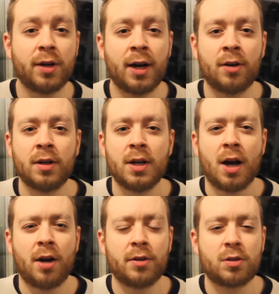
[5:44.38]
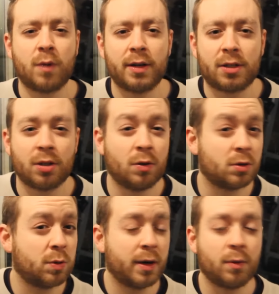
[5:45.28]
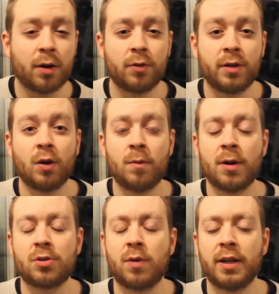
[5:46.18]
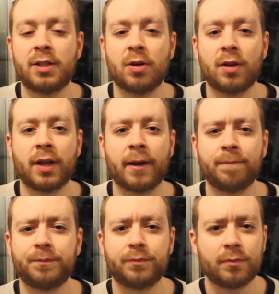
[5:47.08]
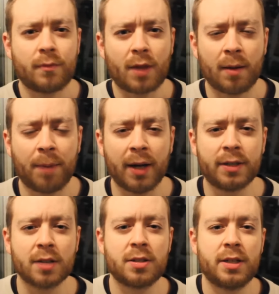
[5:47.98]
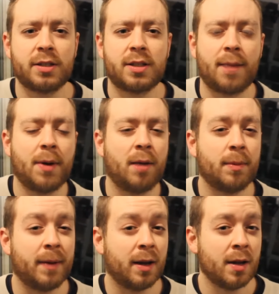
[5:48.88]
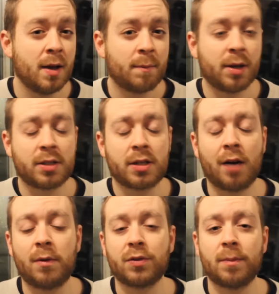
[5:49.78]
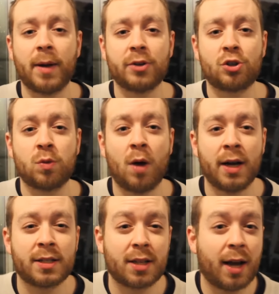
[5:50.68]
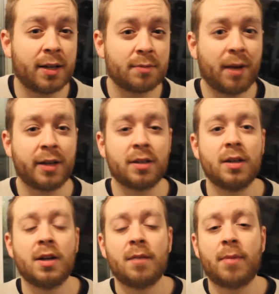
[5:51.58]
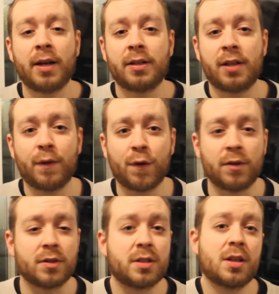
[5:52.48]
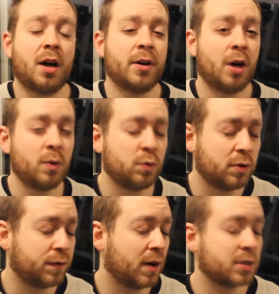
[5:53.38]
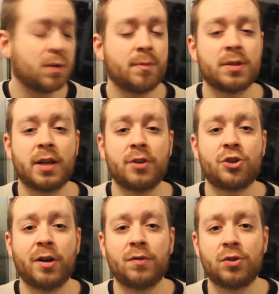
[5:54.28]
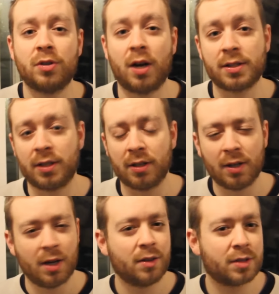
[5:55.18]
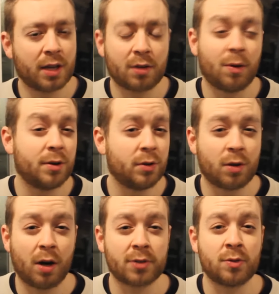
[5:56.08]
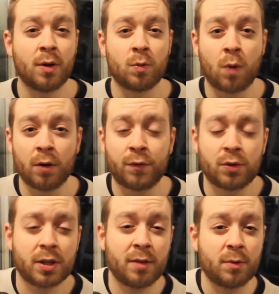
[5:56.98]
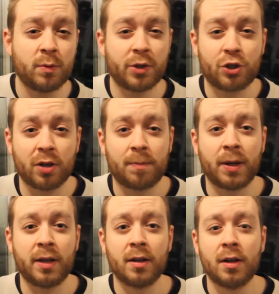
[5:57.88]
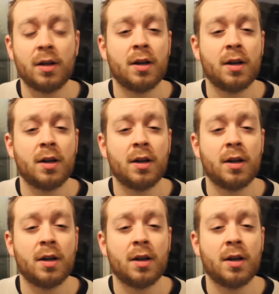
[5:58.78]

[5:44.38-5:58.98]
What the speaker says: now. Only 22 or 21, almost 22, I think. But he does need to step it up a bit. But he's come off the bench twice and he's made a difference. I know the first one was against Sheffield United. The second one, Newcastle, a woeful team who we should have beat.